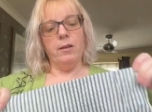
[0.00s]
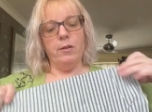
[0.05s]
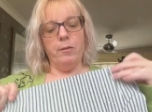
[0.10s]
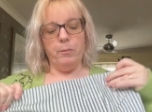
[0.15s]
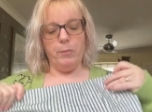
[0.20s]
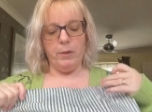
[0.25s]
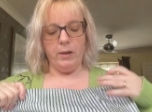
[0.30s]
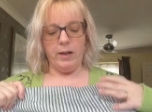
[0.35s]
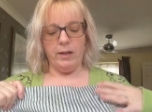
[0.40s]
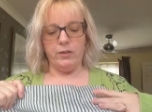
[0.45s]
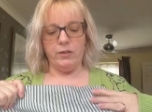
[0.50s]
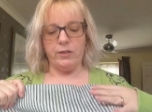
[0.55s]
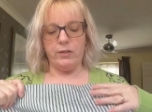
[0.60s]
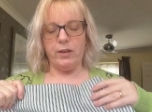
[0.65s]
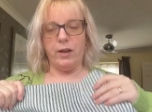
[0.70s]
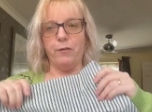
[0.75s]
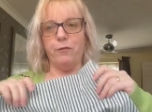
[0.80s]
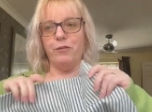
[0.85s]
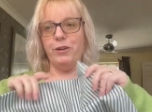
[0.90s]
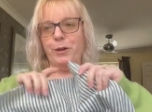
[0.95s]
but
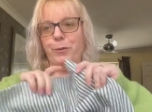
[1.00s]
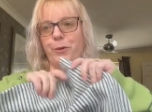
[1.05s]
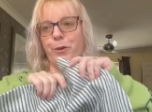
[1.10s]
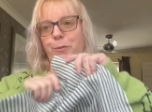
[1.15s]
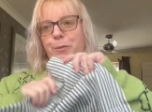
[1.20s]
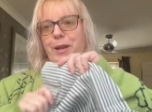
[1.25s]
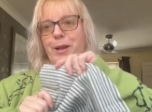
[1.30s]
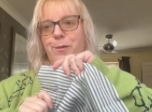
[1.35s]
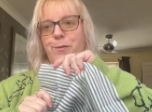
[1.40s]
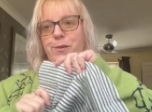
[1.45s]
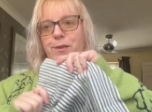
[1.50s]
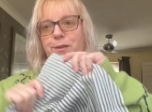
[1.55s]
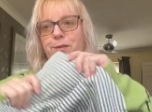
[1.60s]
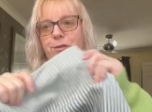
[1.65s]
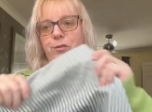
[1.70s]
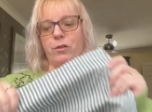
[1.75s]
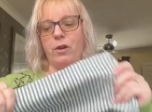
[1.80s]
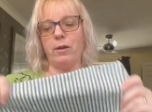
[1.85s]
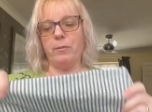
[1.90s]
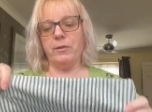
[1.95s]
I really want to play with the
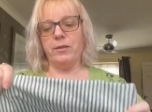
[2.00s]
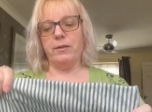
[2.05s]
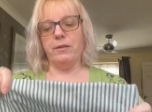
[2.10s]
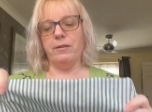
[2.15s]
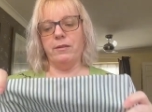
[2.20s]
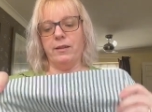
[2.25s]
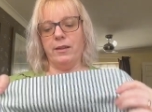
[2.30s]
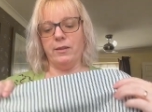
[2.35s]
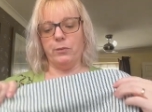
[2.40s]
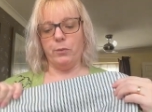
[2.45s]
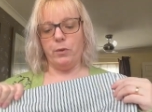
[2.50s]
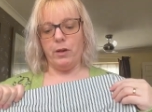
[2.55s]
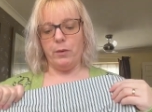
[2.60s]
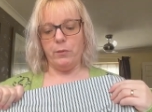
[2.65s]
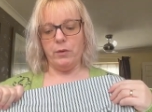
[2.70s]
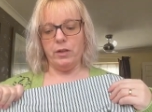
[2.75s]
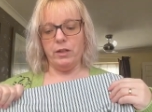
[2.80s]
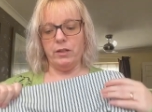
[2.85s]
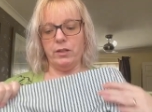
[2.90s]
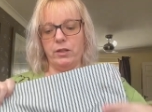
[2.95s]
stripes. That's what I
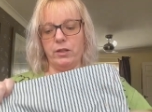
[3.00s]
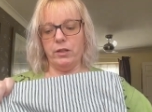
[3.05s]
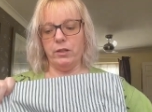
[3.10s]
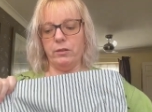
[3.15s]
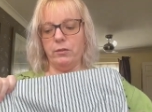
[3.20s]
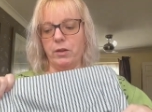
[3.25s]
wanted to do.